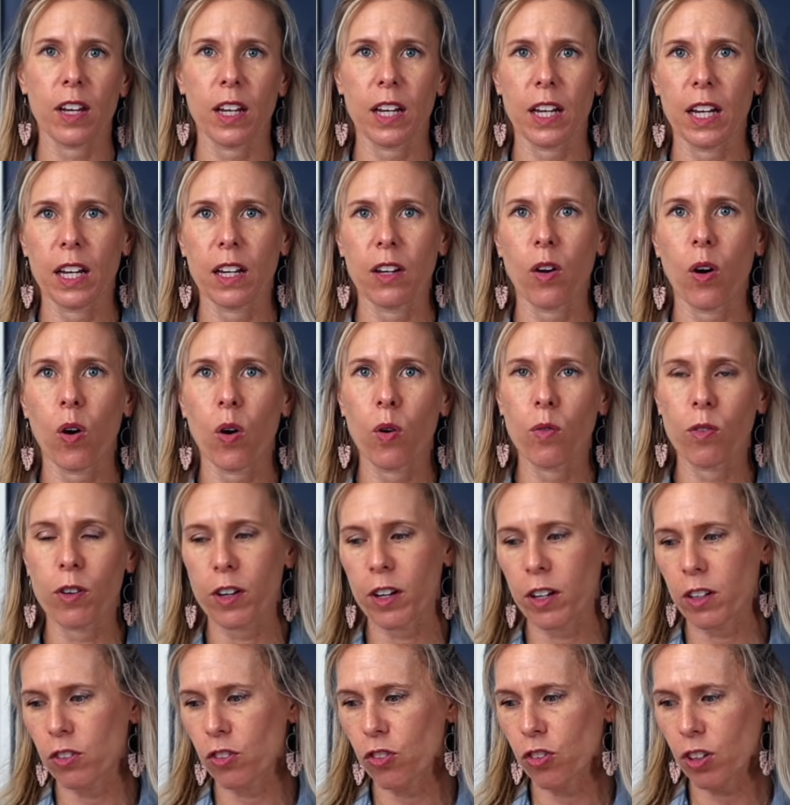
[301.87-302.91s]
getting
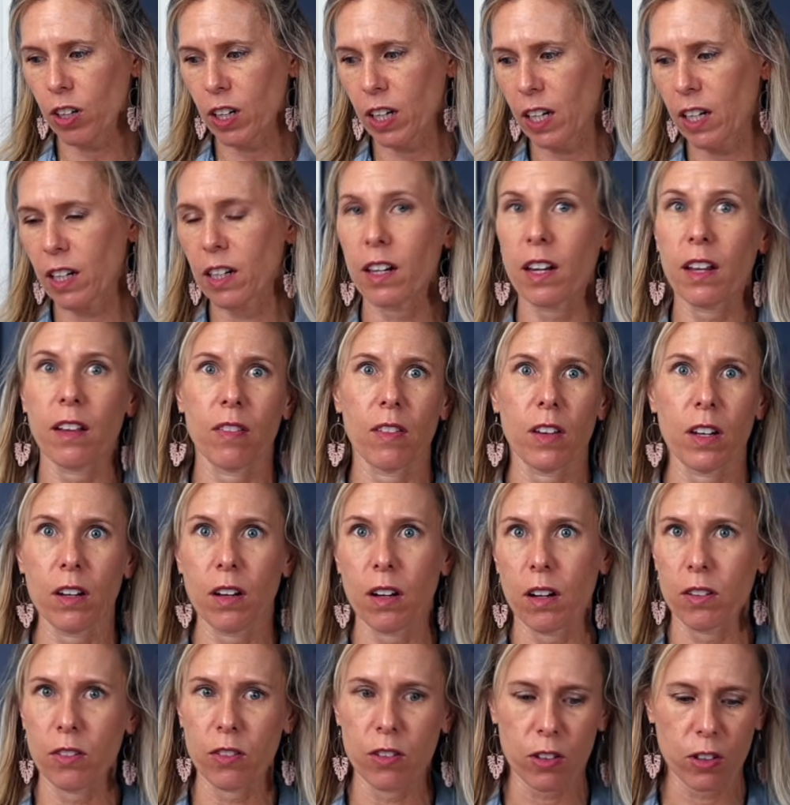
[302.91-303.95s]
overdone chicken and then
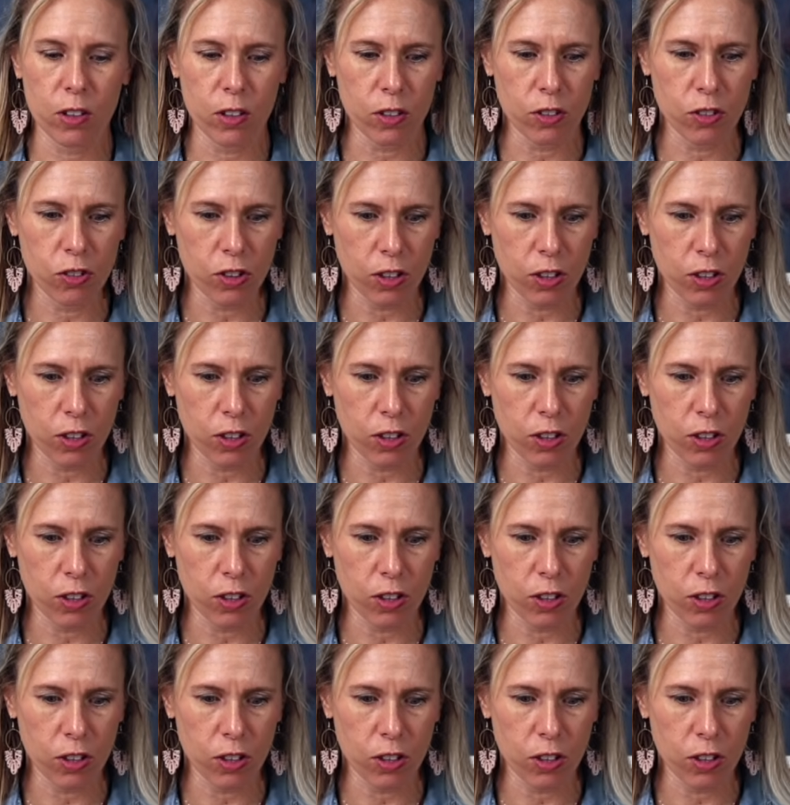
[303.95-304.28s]
undercooked